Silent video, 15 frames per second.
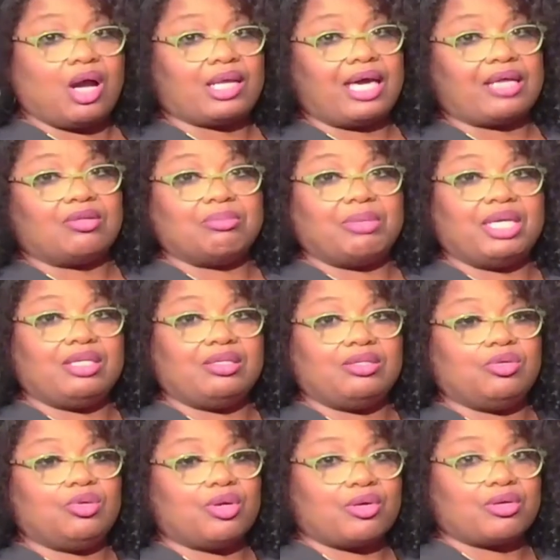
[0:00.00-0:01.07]
I don't mean
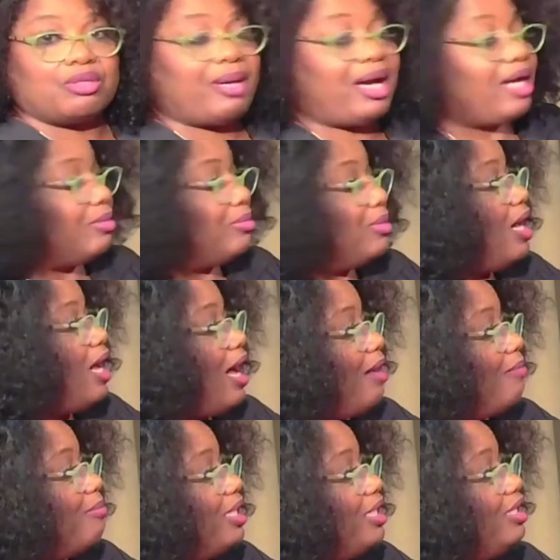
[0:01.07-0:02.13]
you heard about him. Yeah. I
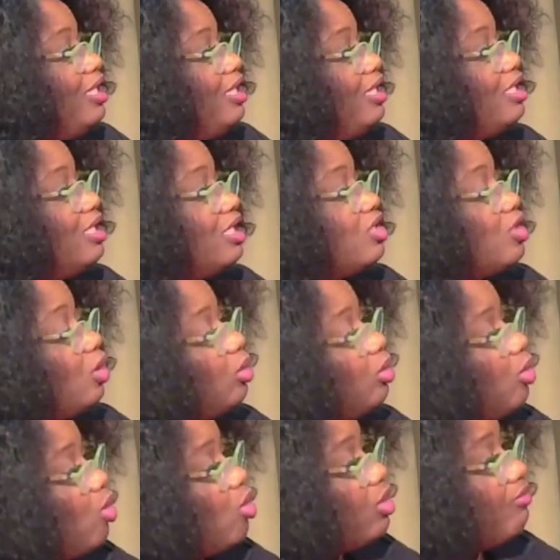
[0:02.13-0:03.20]
mean, he is the Lord of